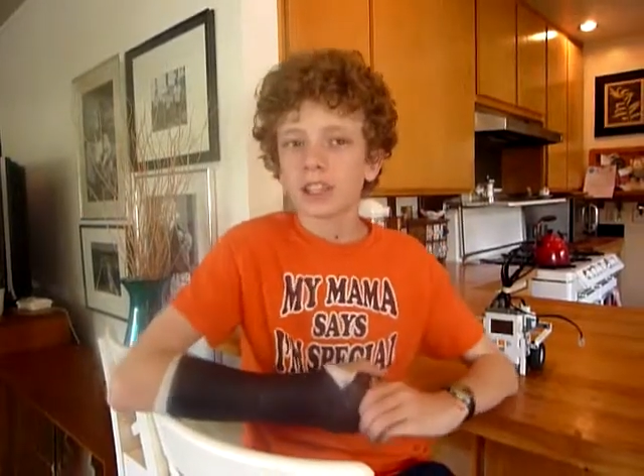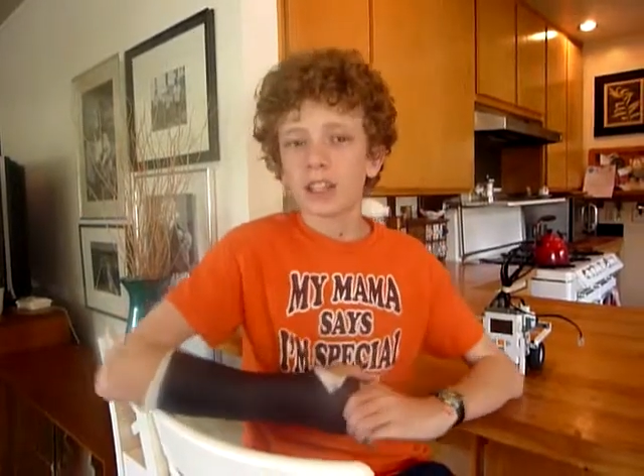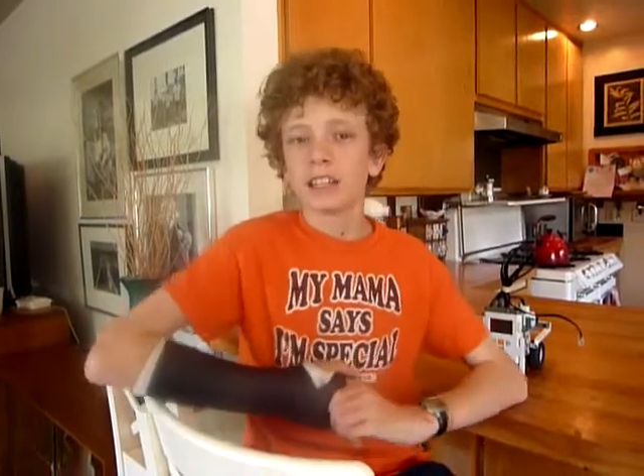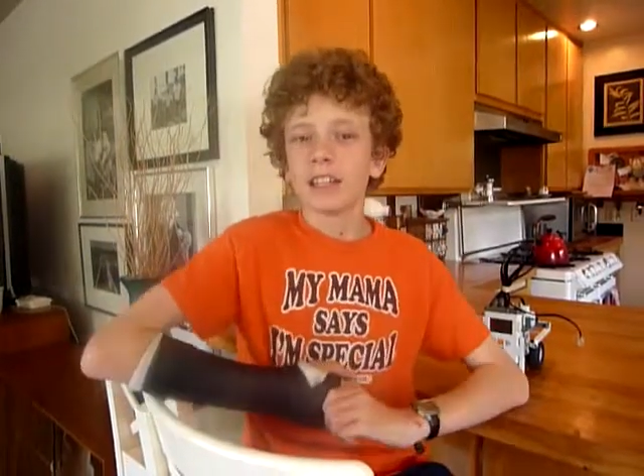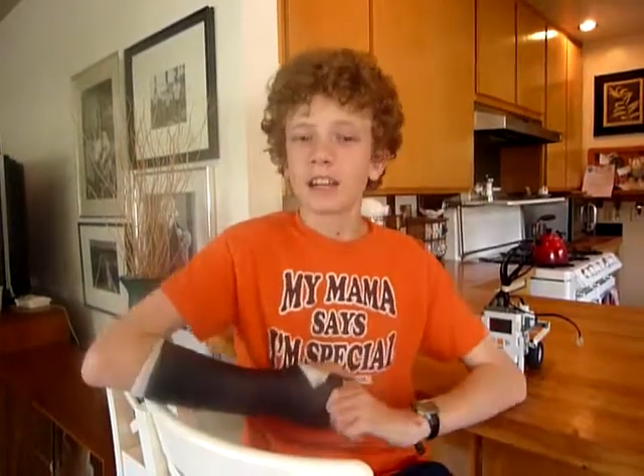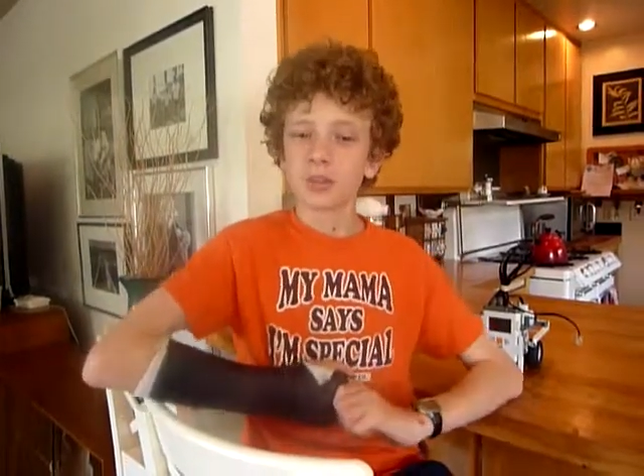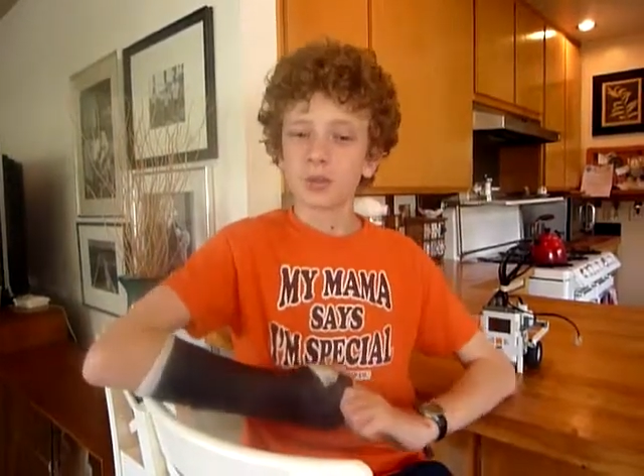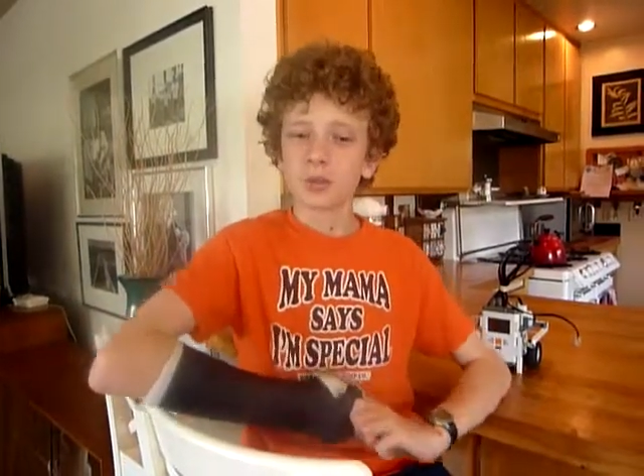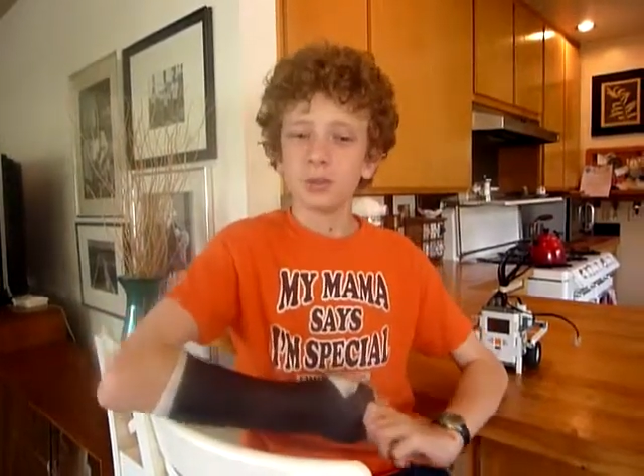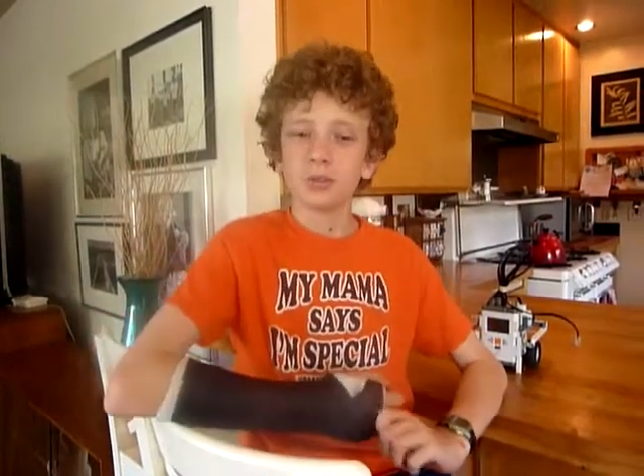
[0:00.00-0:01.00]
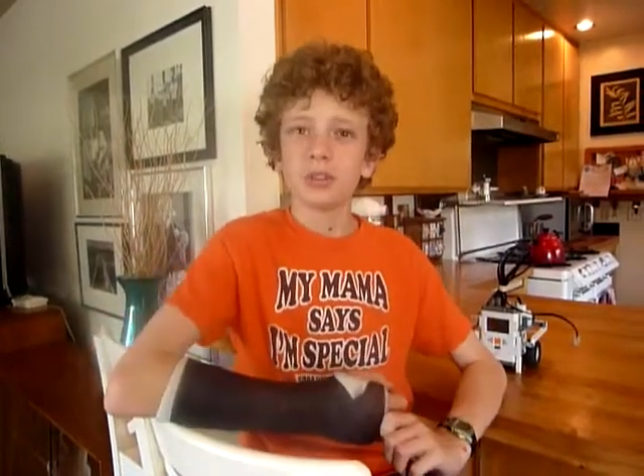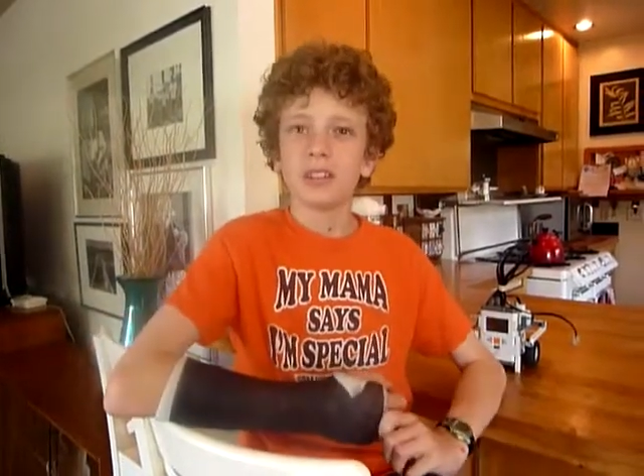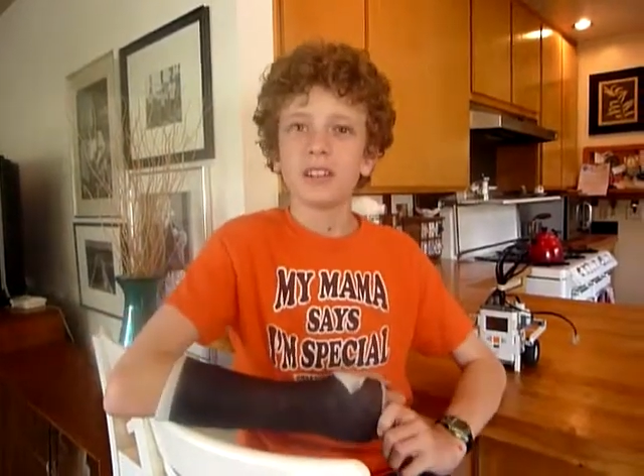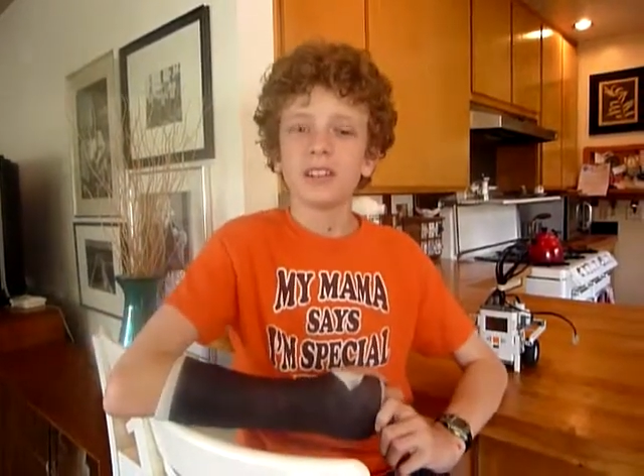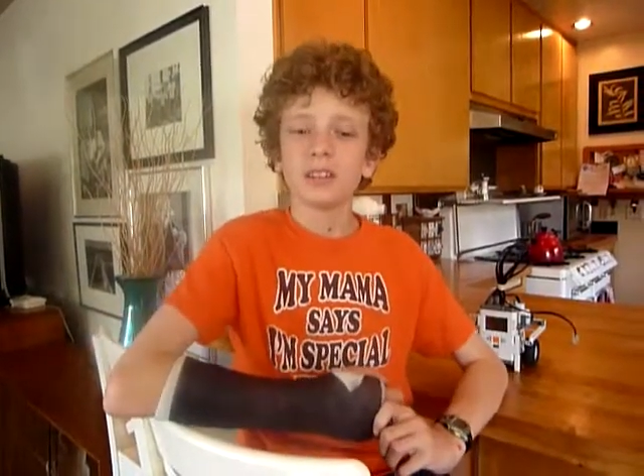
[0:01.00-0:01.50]
like the actual
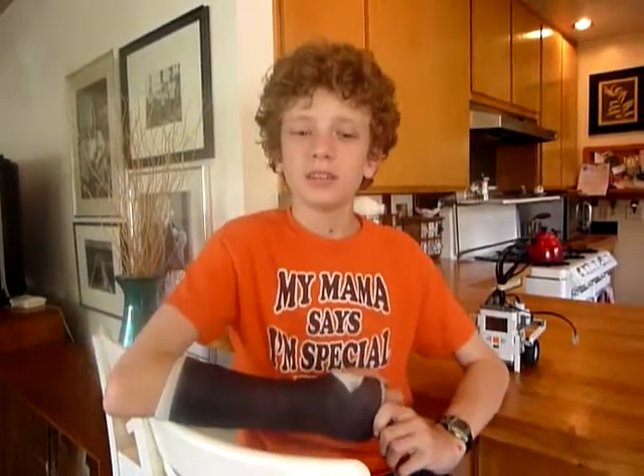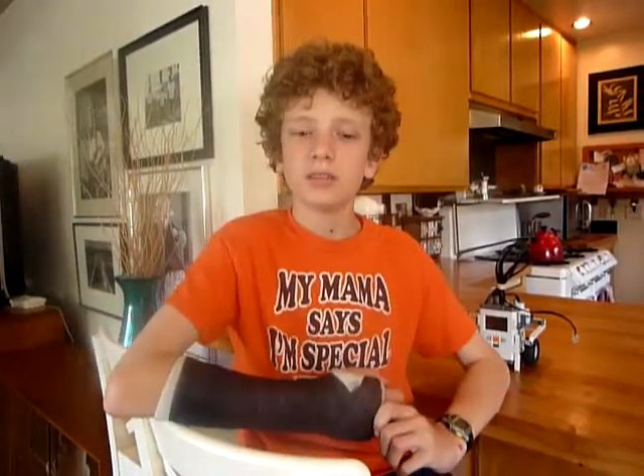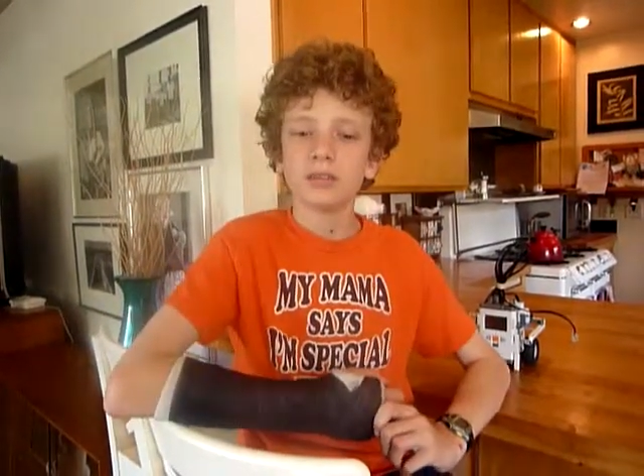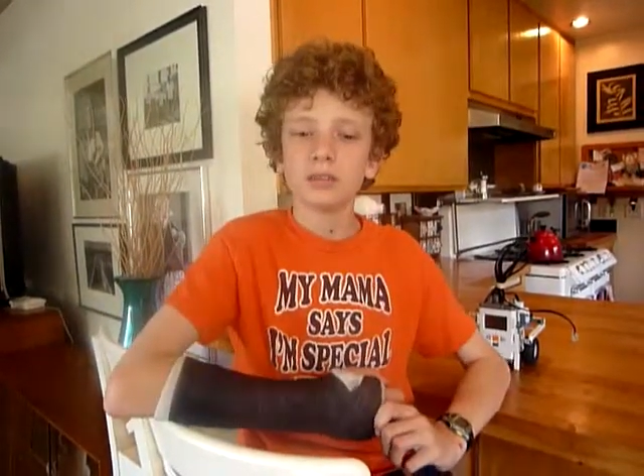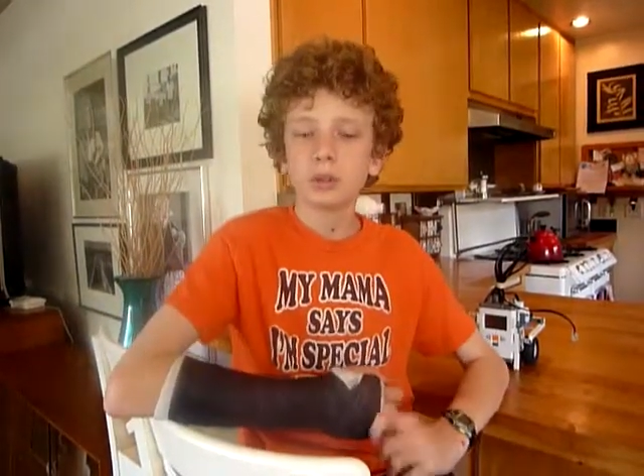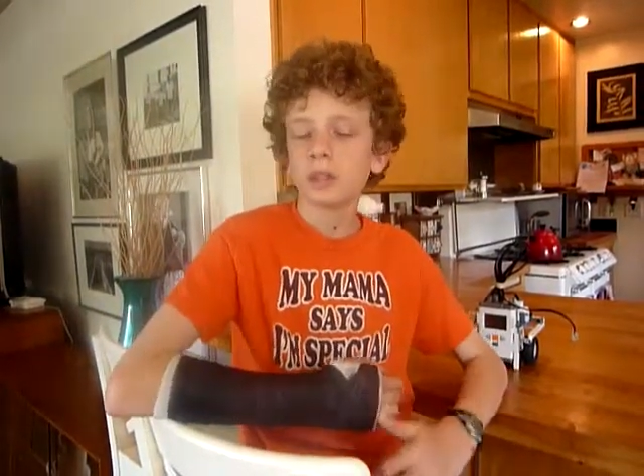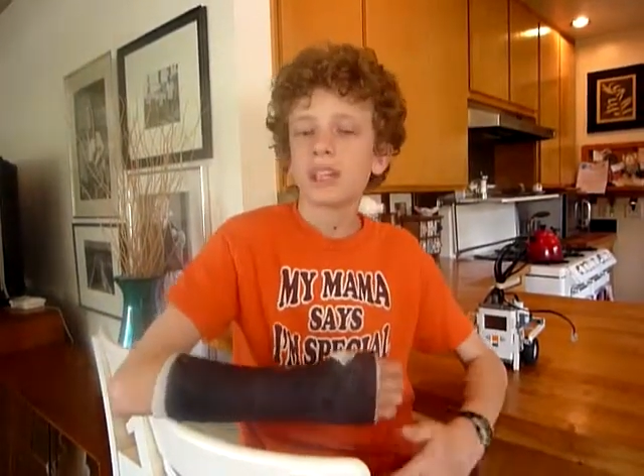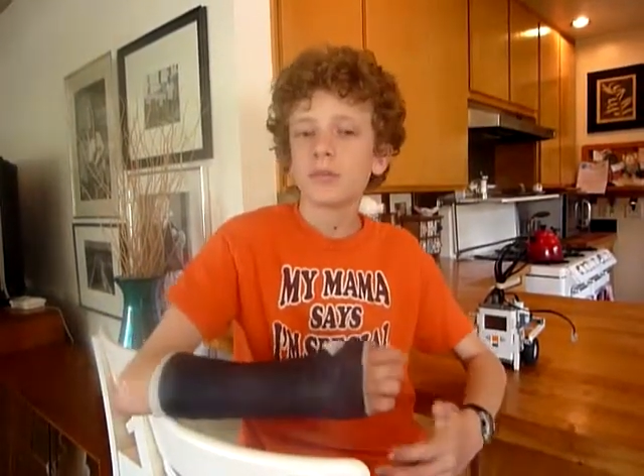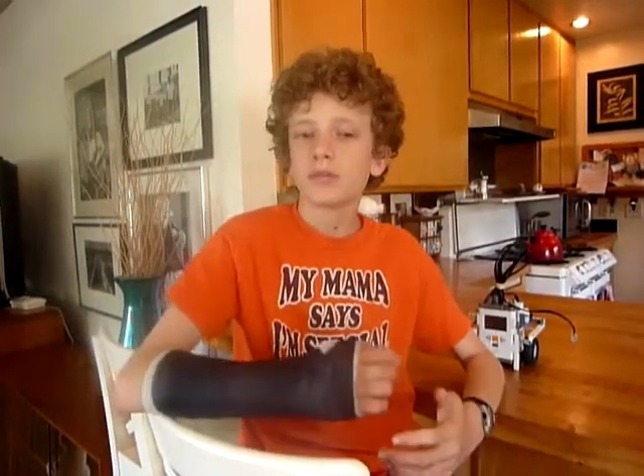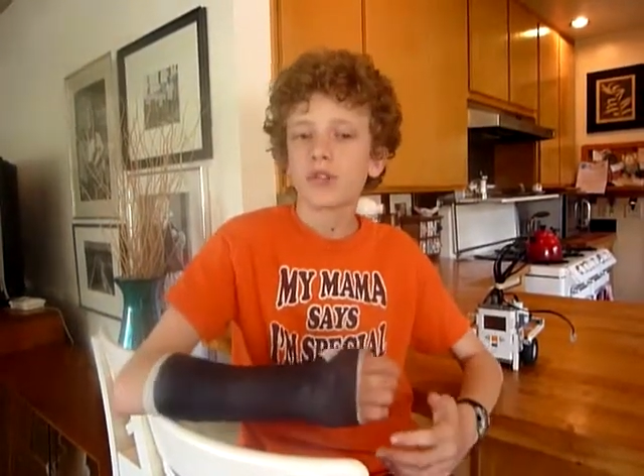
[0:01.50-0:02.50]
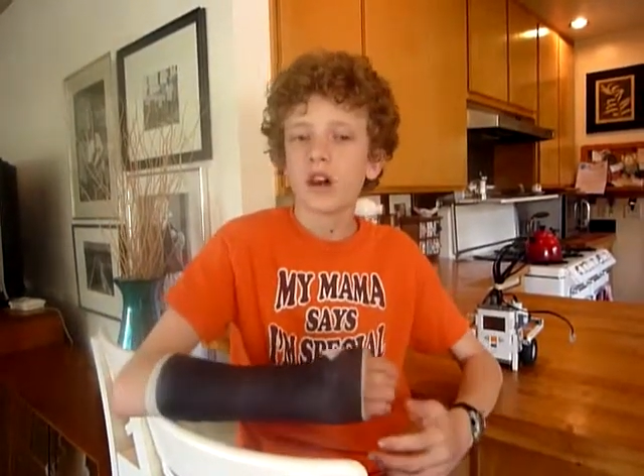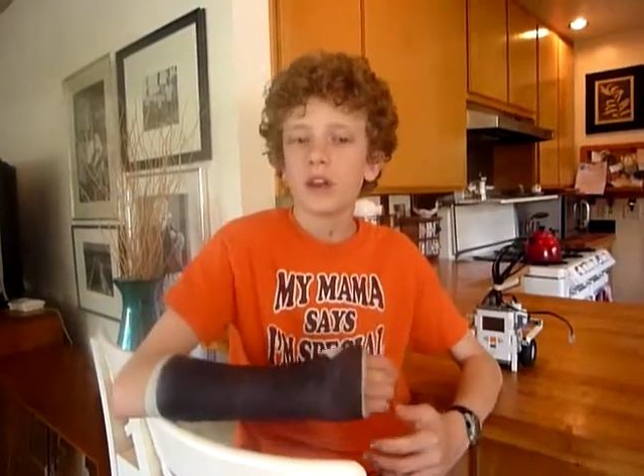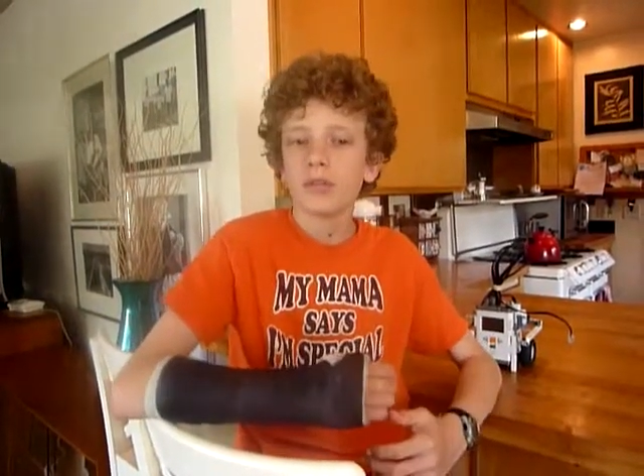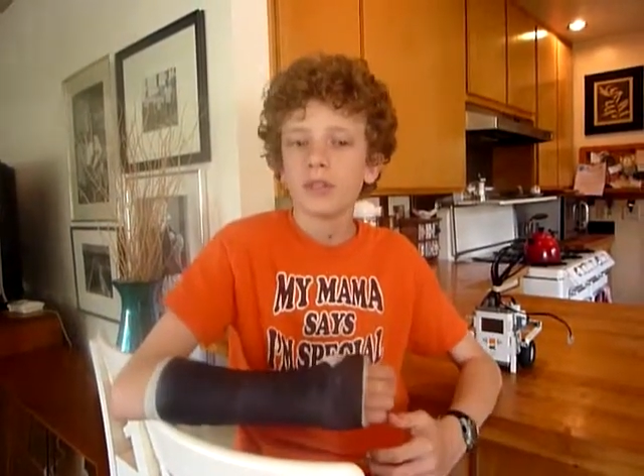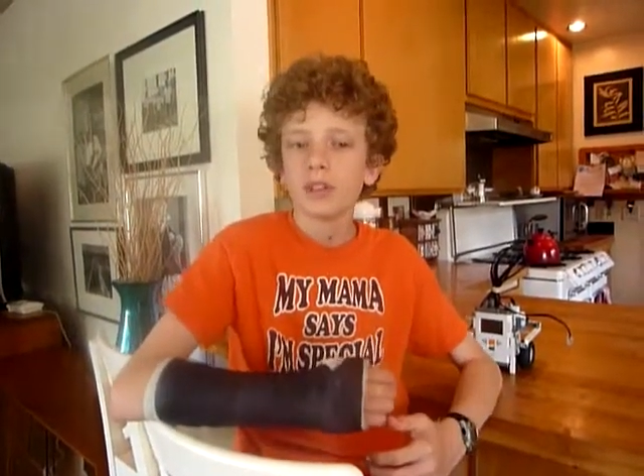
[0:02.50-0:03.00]
music and doing improv.